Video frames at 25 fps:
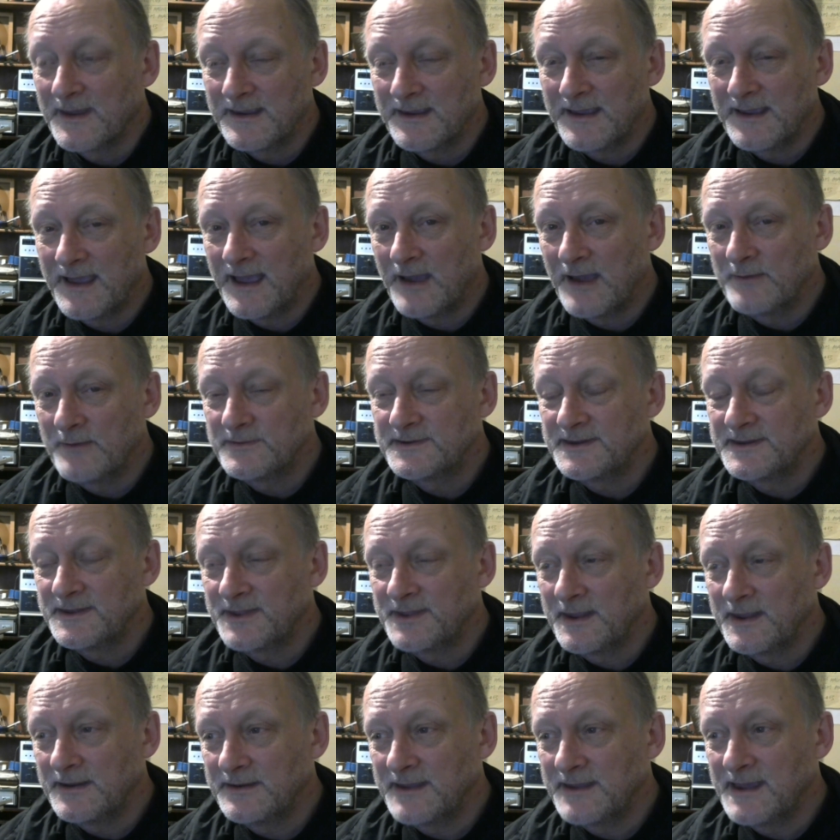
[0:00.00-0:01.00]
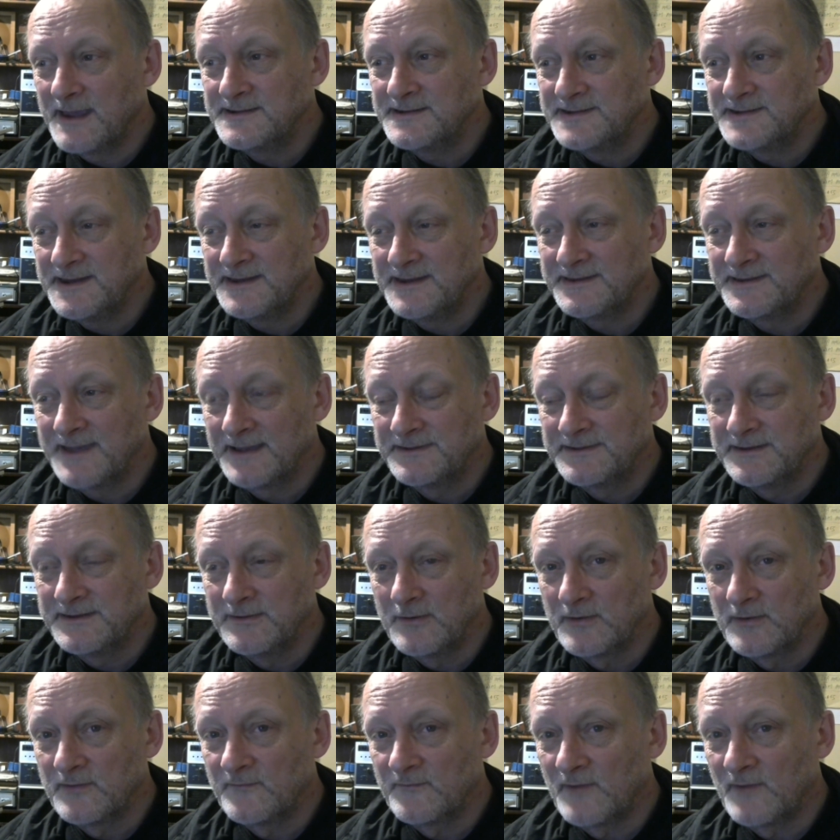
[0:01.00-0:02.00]
How does he think the AC setting
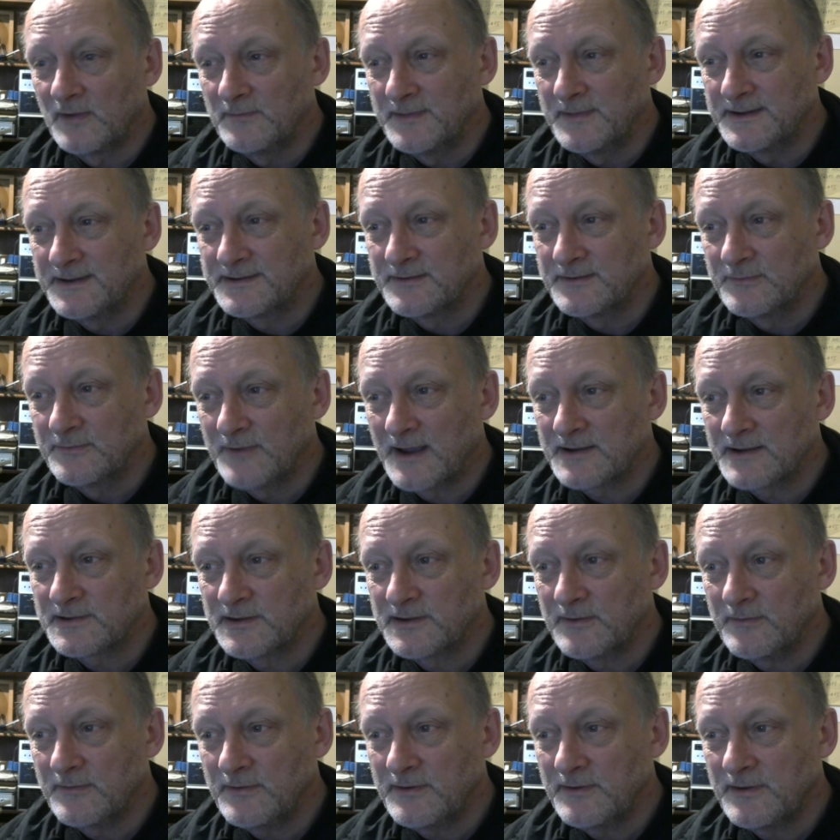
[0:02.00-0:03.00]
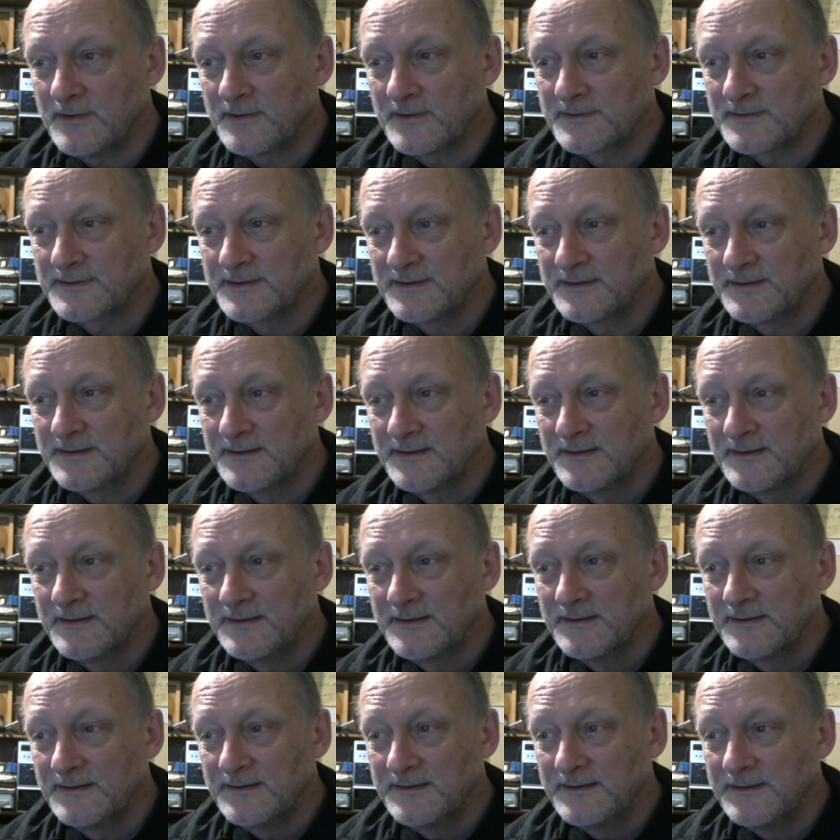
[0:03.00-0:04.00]
on a voltmeter actually works?
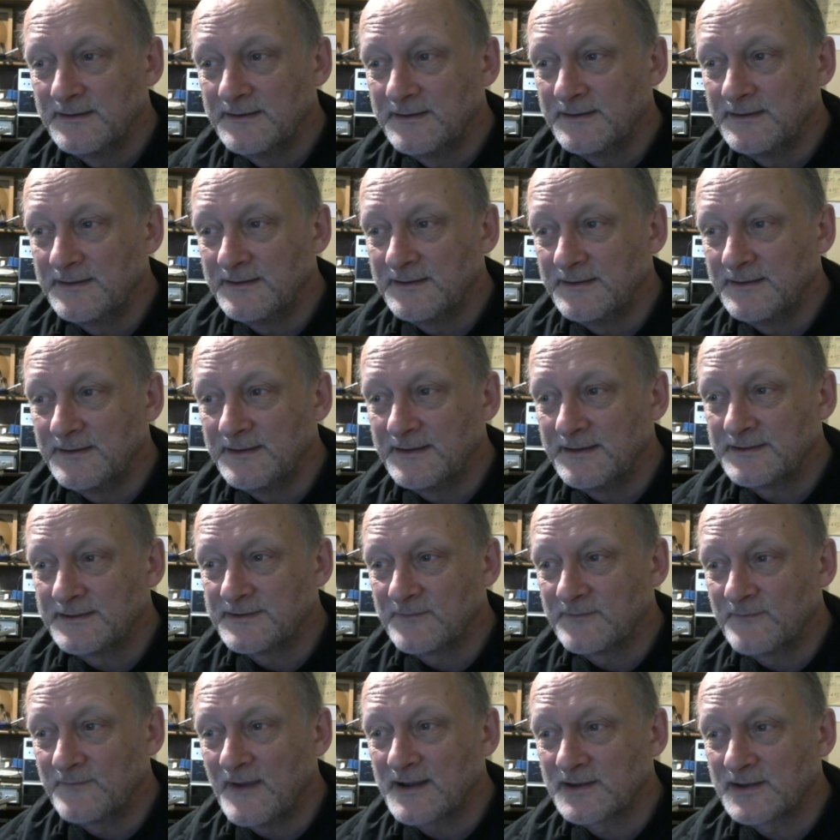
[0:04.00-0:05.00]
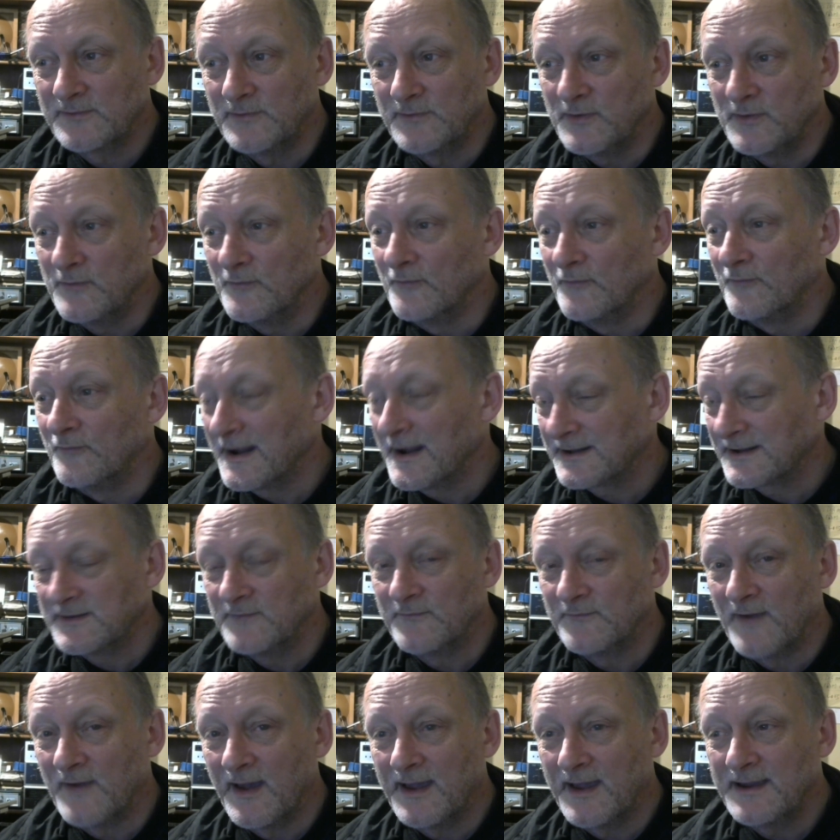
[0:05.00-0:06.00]
It effectively
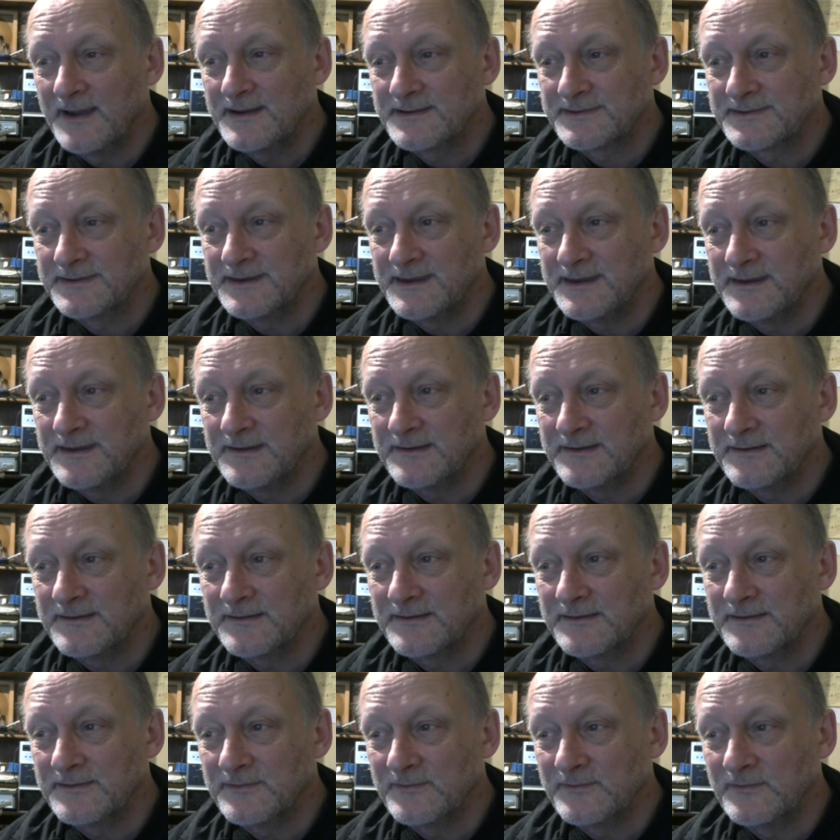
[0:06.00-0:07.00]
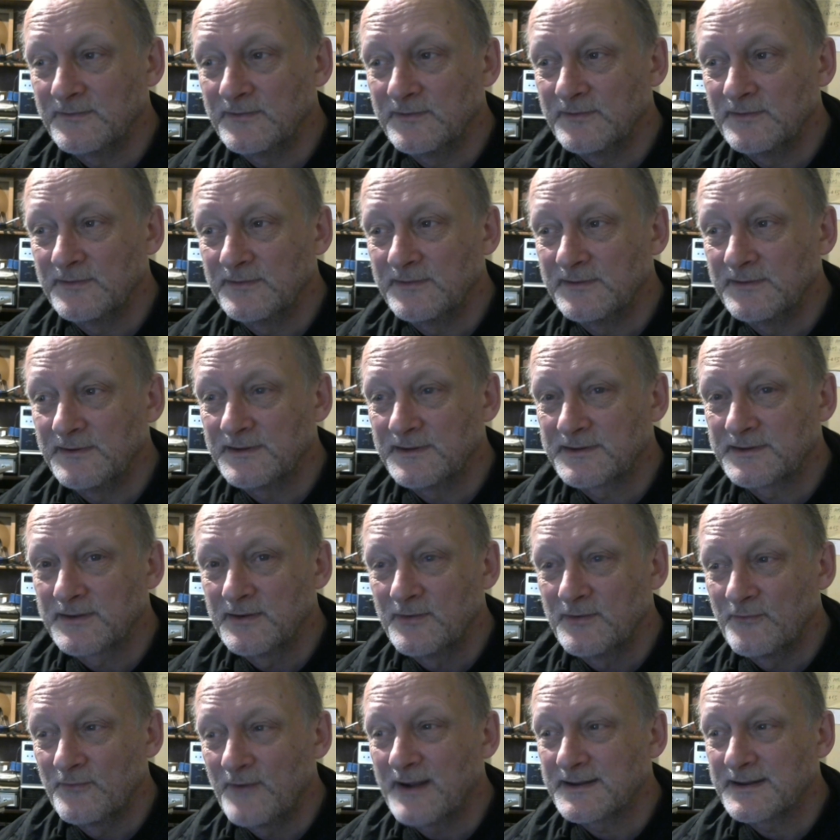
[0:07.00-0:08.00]
rectifies it's
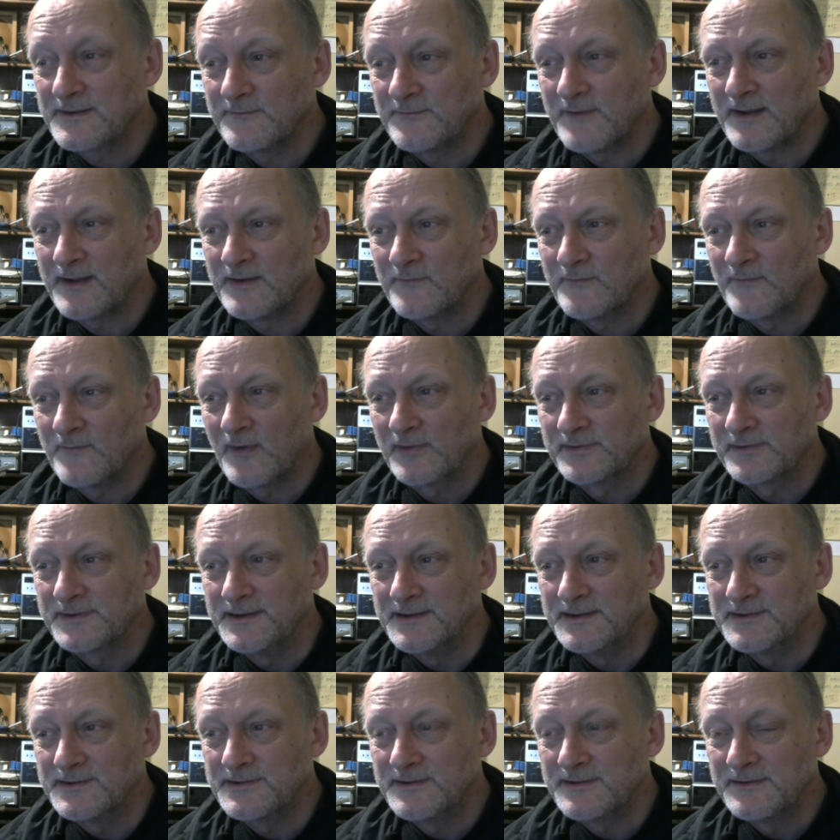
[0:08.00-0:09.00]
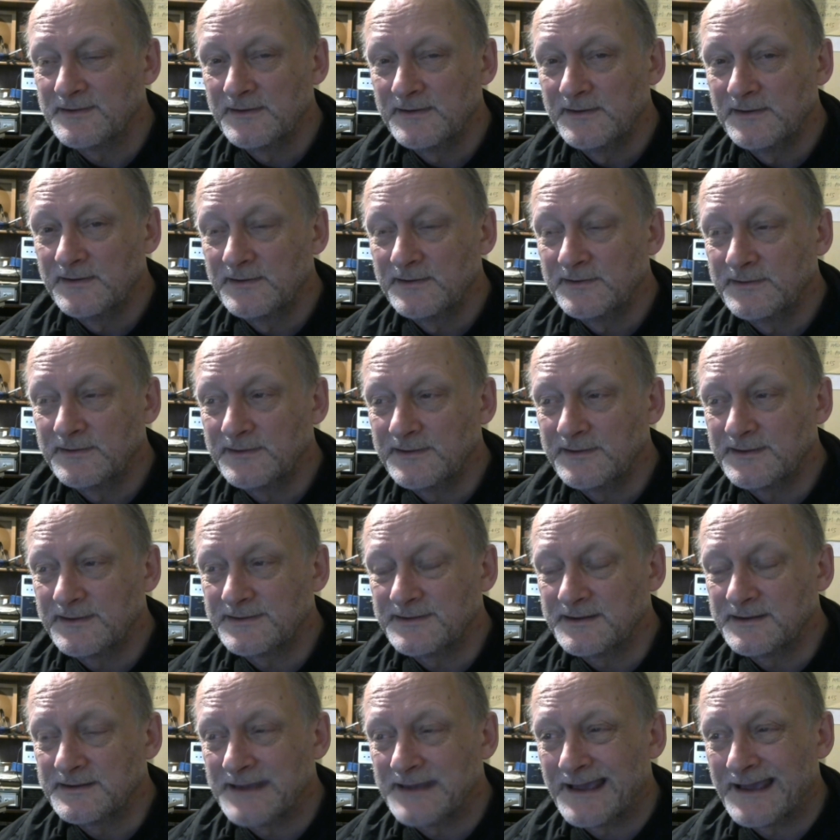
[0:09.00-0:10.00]
going to rectify the voltage it's
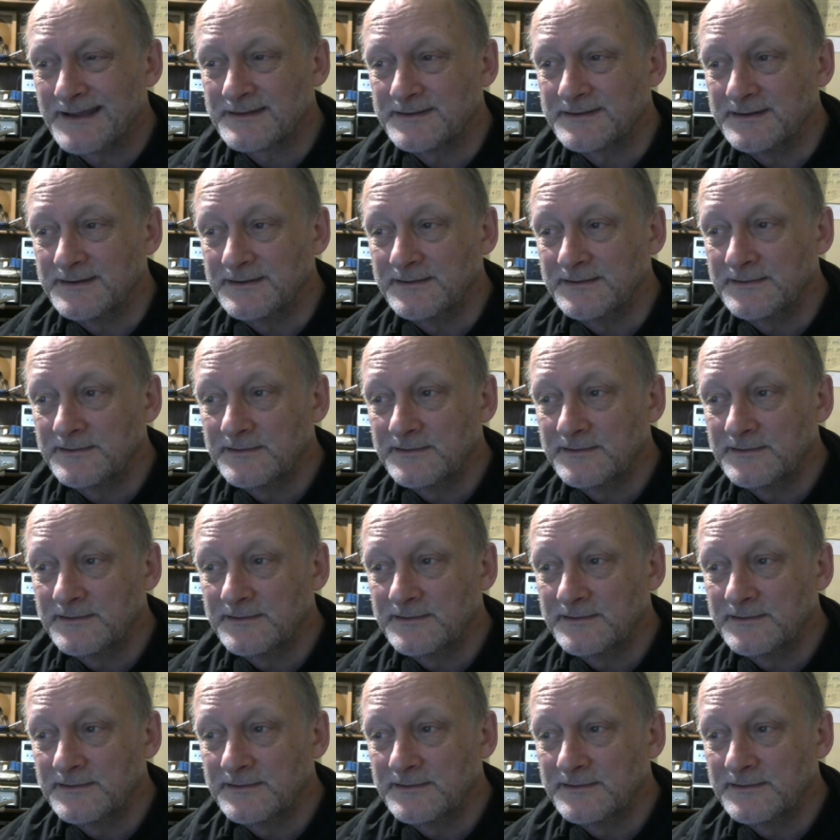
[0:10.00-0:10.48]
detecting